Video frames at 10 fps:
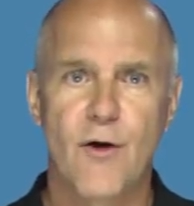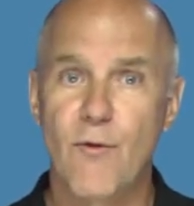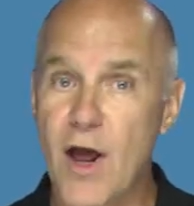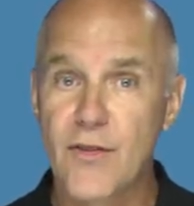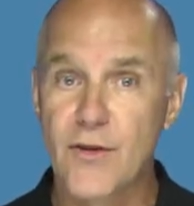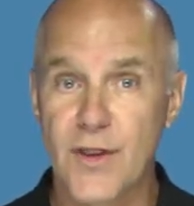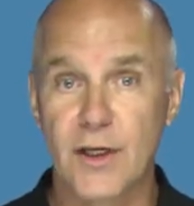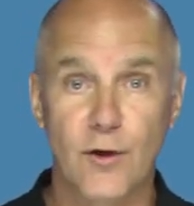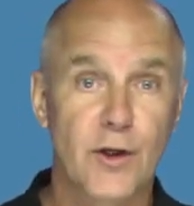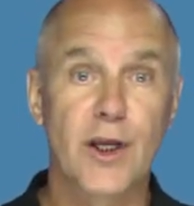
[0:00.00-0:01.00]
rather
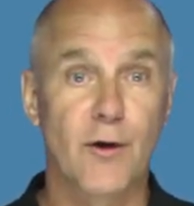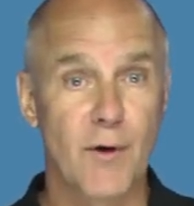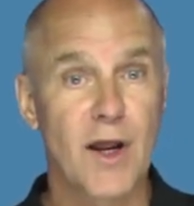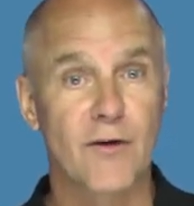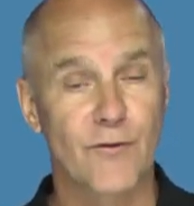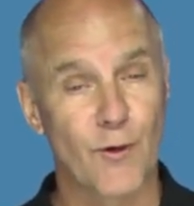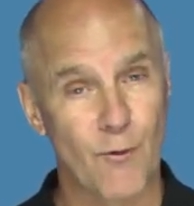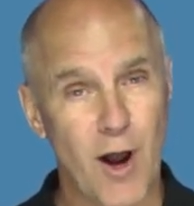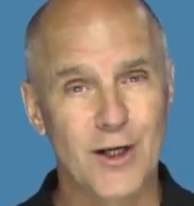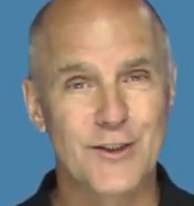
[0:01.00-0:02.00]
than looking around for
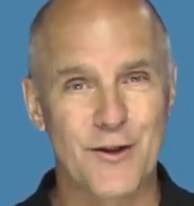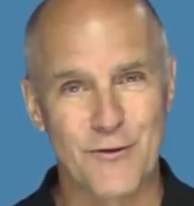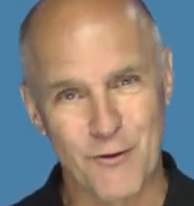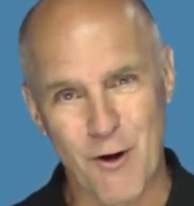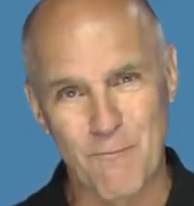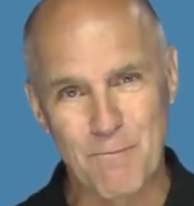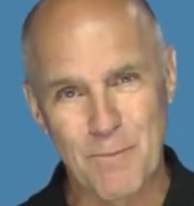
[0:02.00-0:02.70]
rocks to throw.